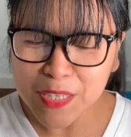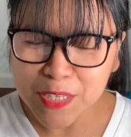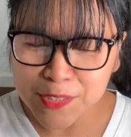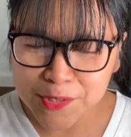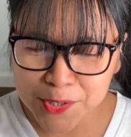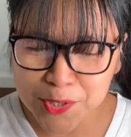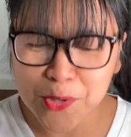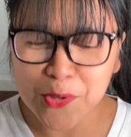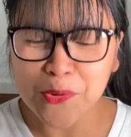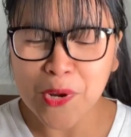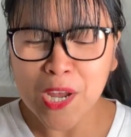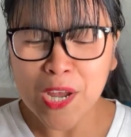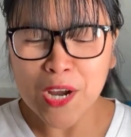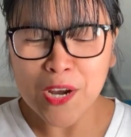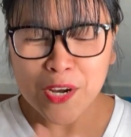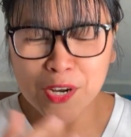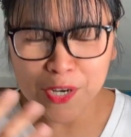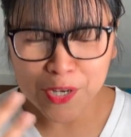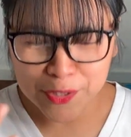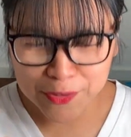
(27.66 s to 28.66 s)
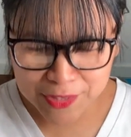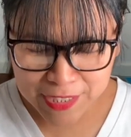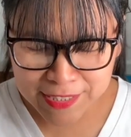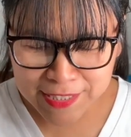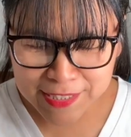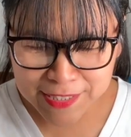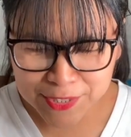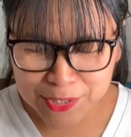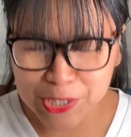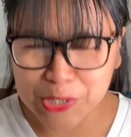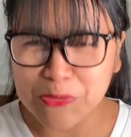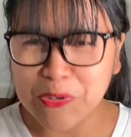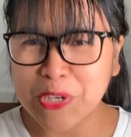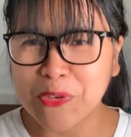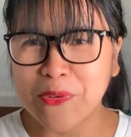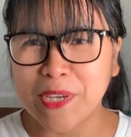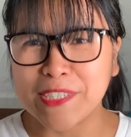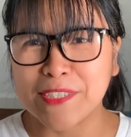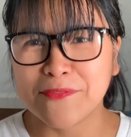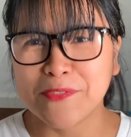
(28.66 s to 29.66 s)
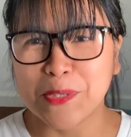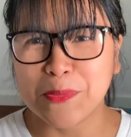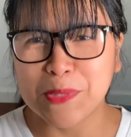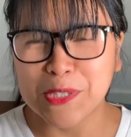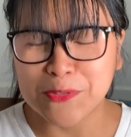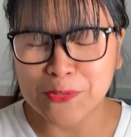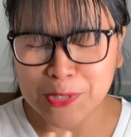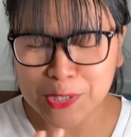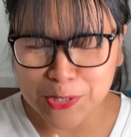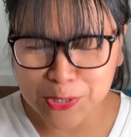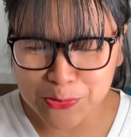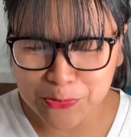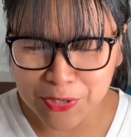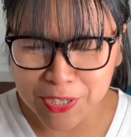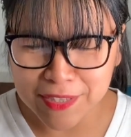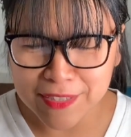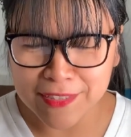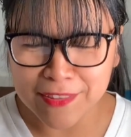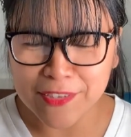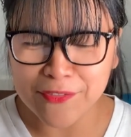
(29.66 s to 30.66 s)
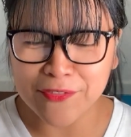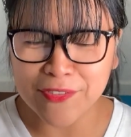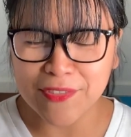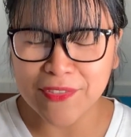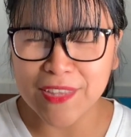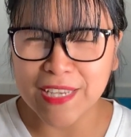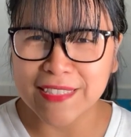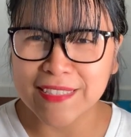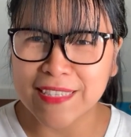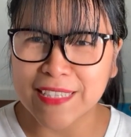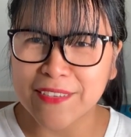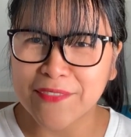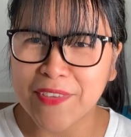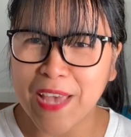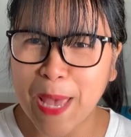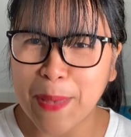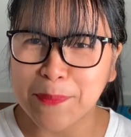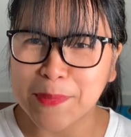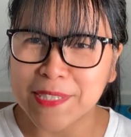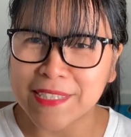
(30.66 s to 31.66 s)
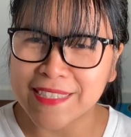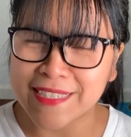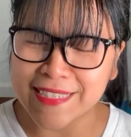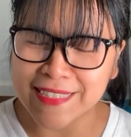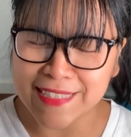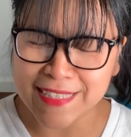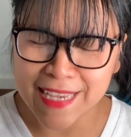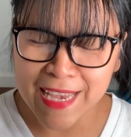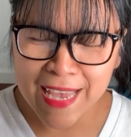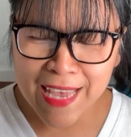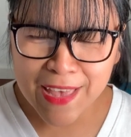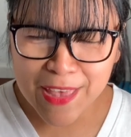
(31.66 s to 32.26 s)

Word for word: So her, this is her request for me to enumerate the different things that have happened since